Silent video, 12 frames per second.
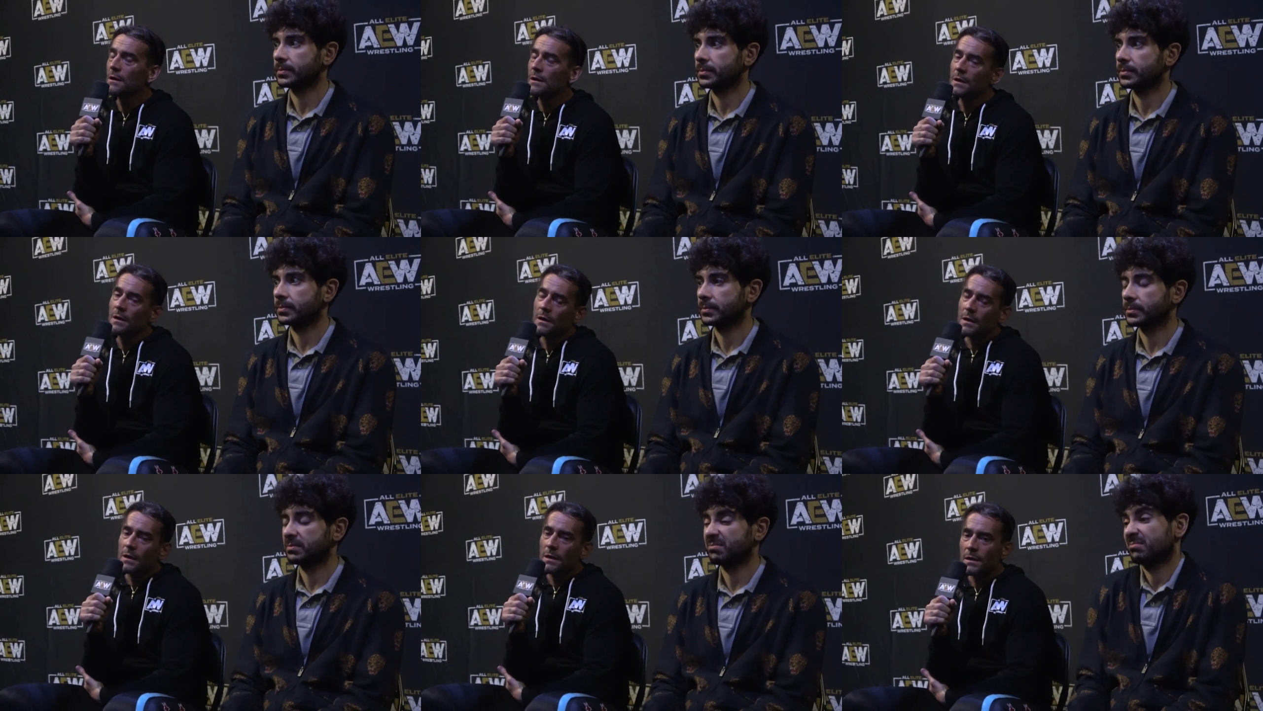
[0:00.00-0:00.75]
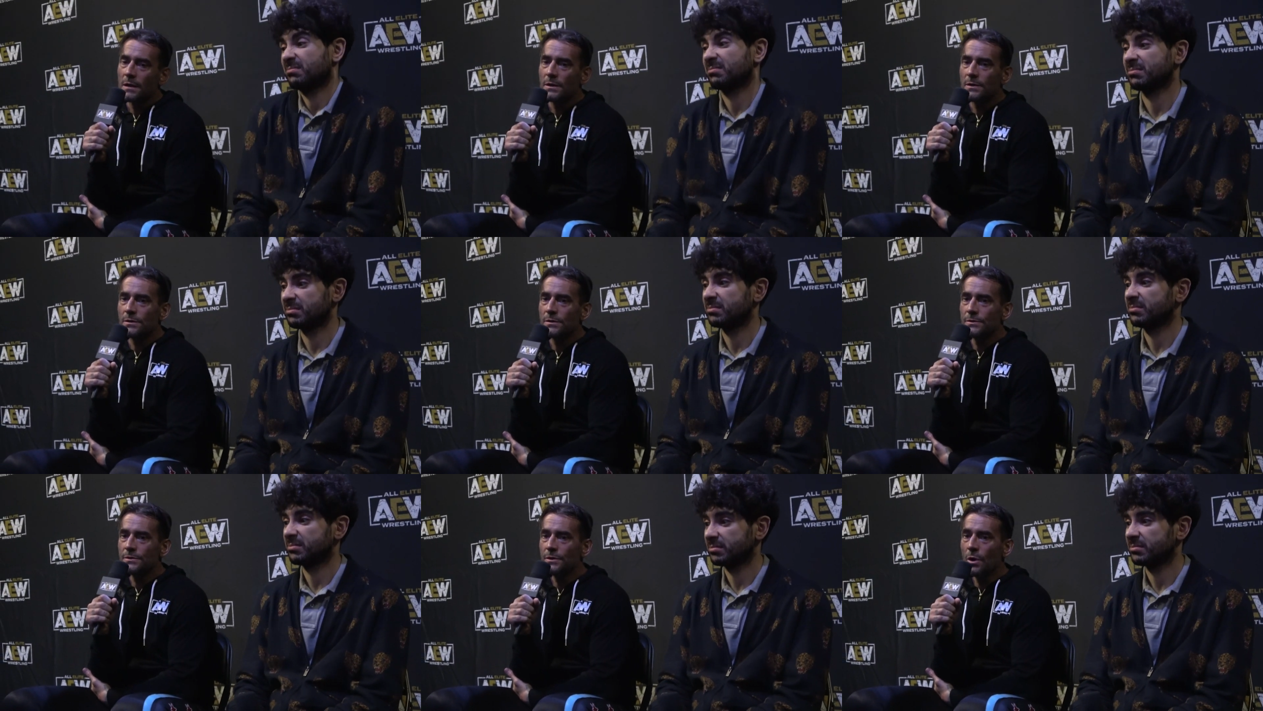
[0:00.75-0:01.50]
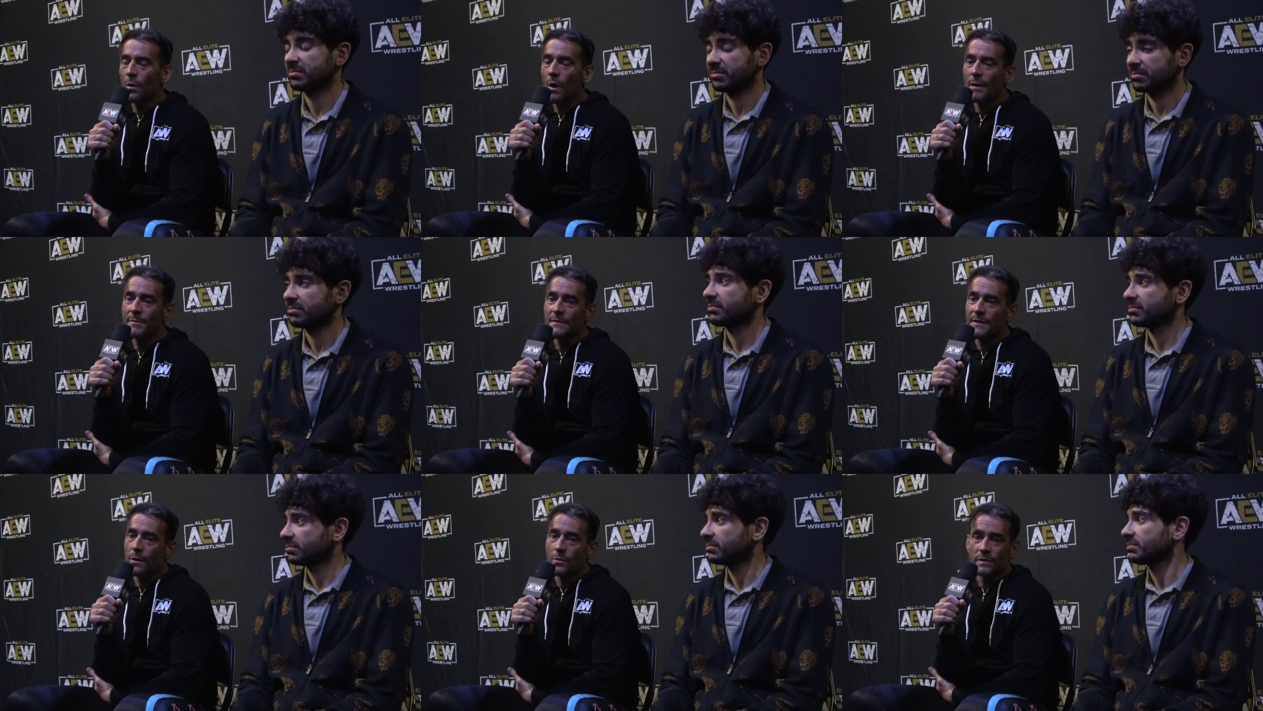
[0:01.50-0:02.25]
Speaker 1: you know, like you know, I
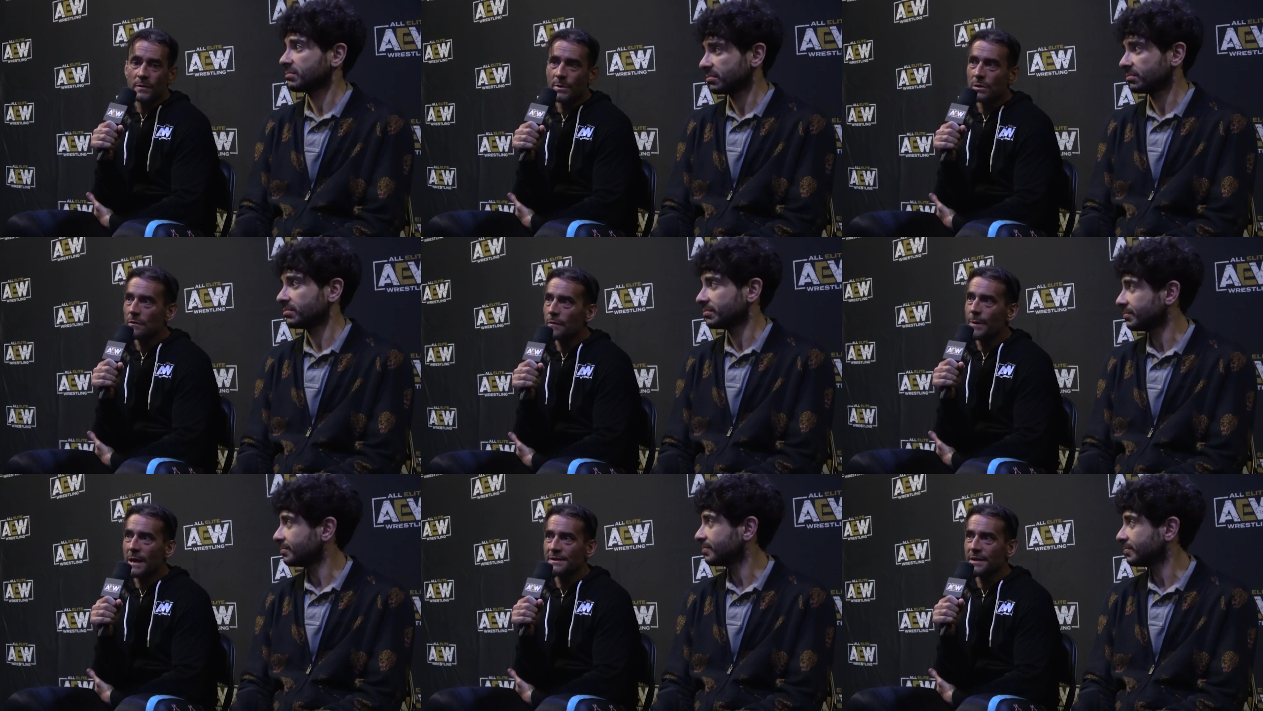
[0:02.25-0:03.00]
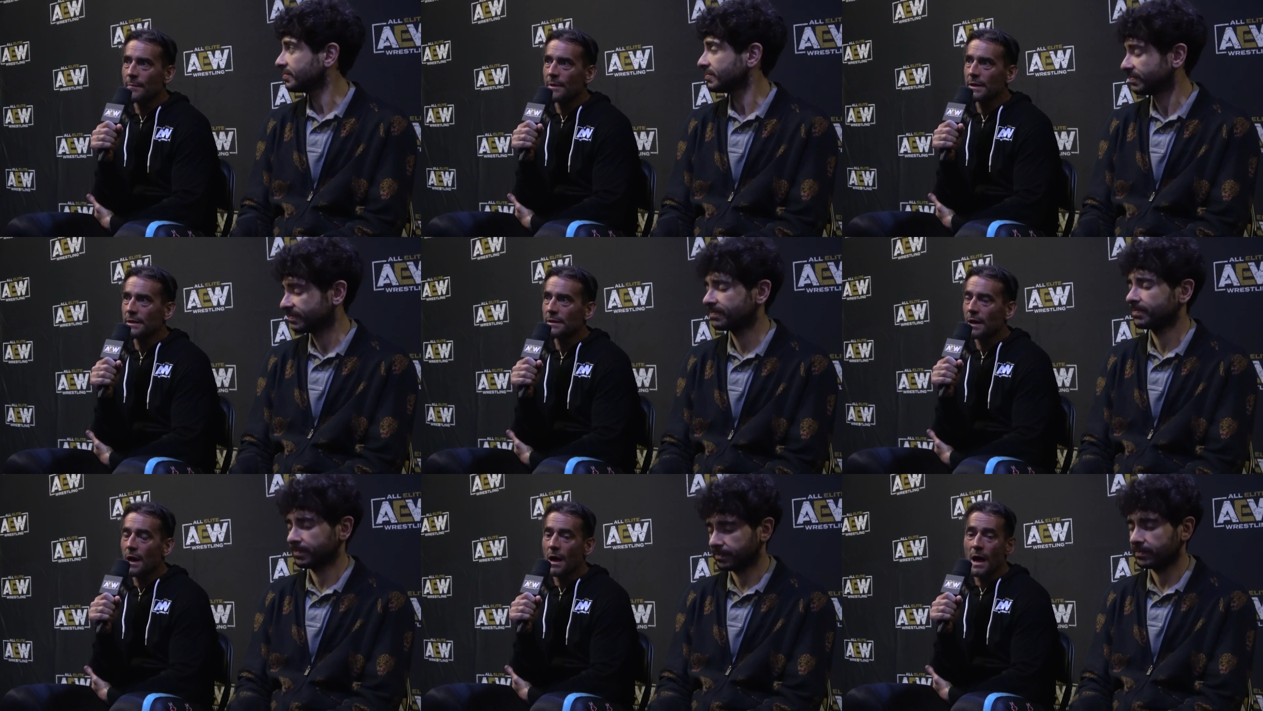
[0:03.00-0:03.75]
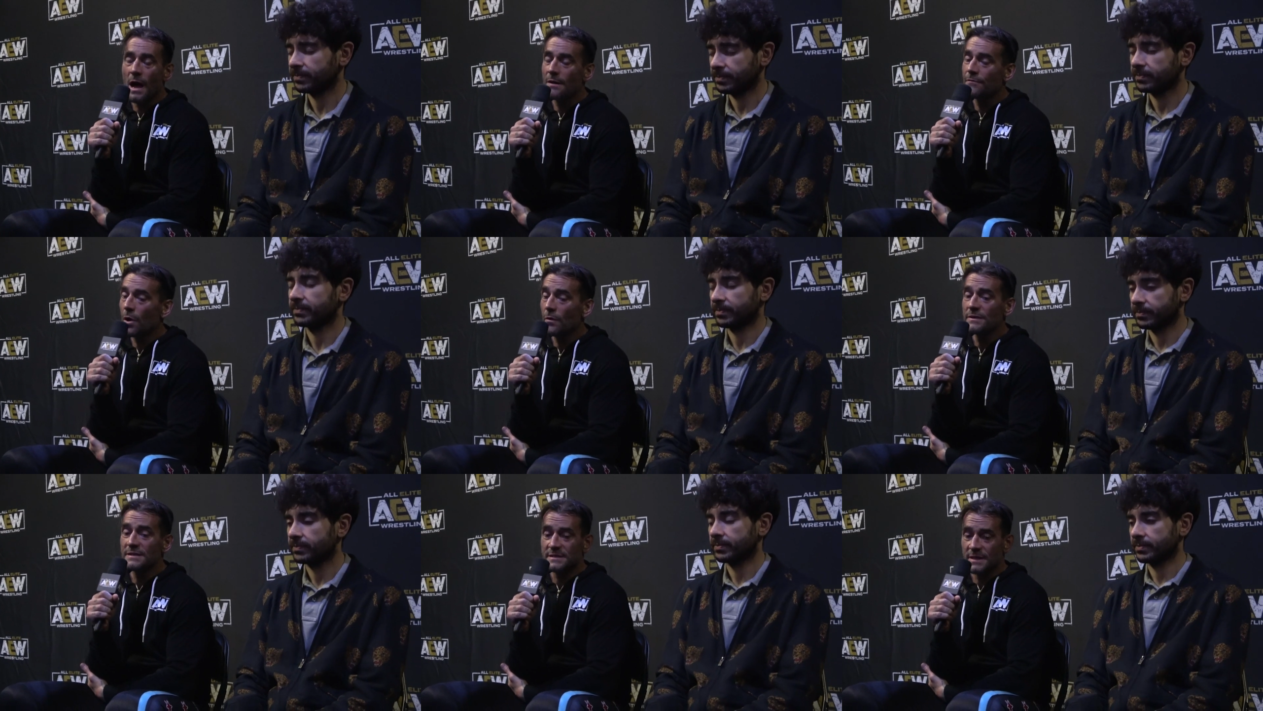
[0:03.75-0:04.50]
mean, they were in the middle of the pandemic. Uh, I've
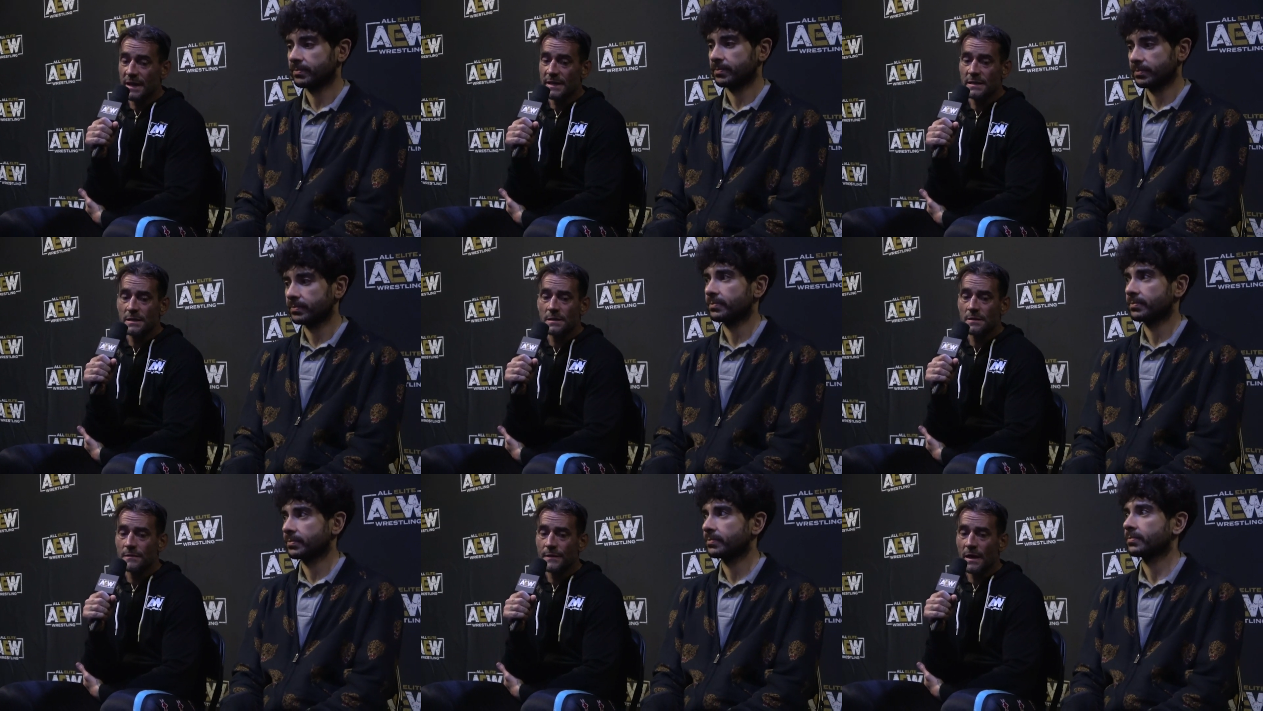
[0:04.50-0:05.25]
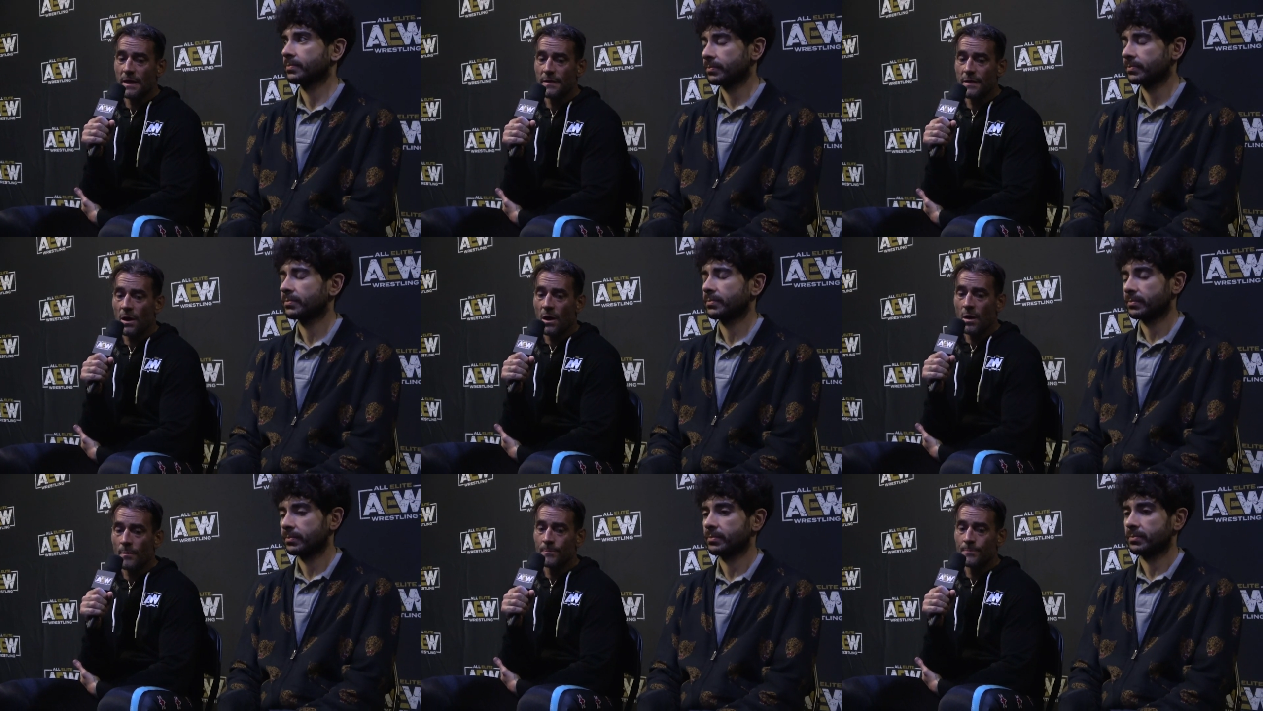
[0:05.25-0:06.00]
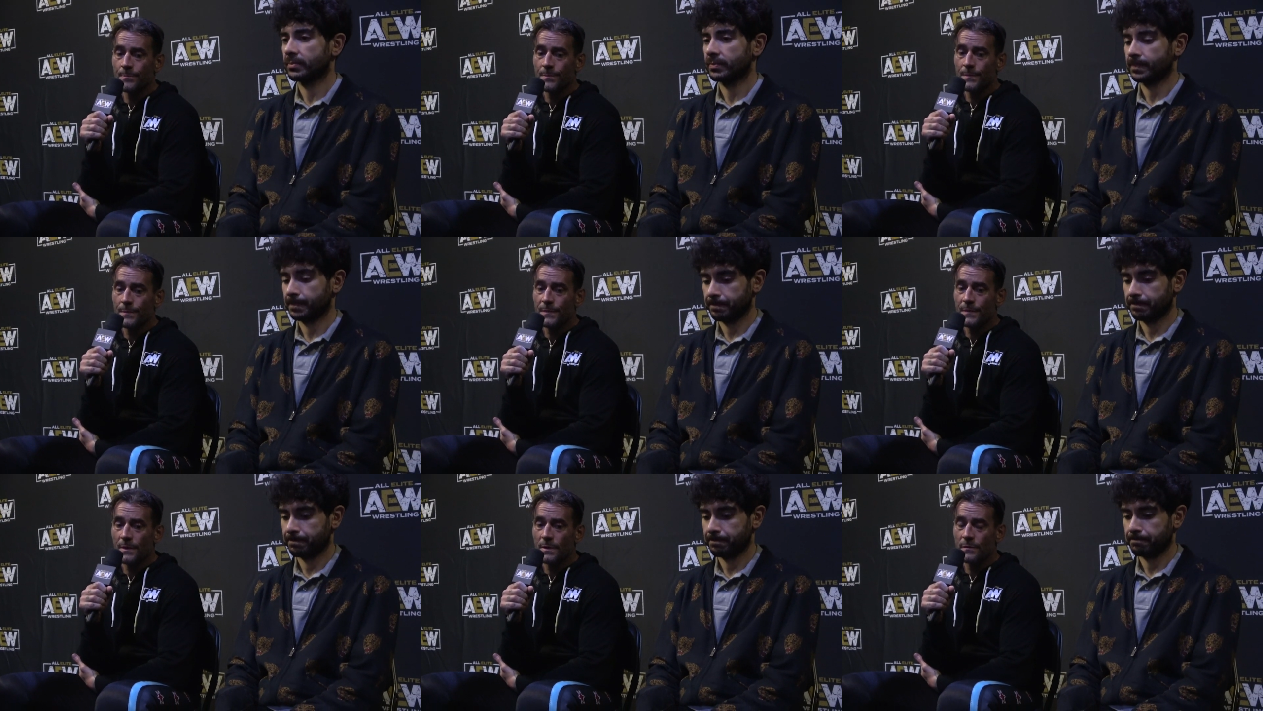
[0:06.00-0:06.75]
already said it that um,
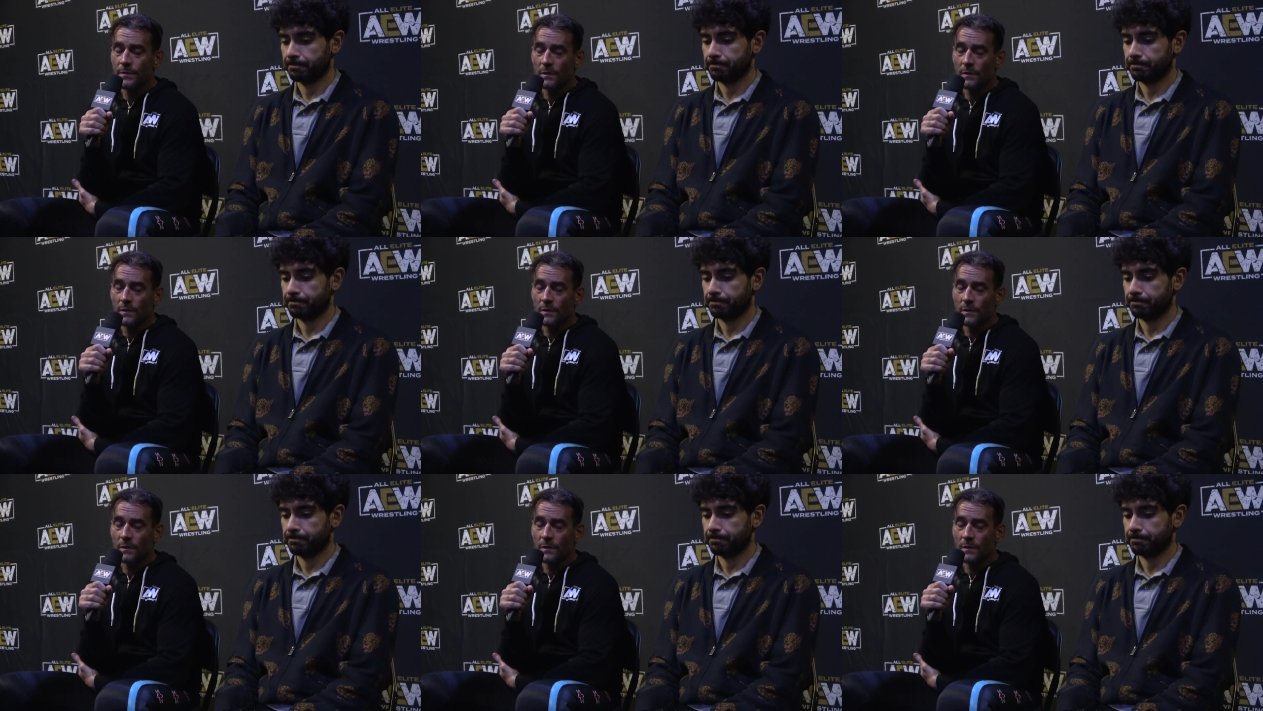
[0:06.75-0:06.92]
the the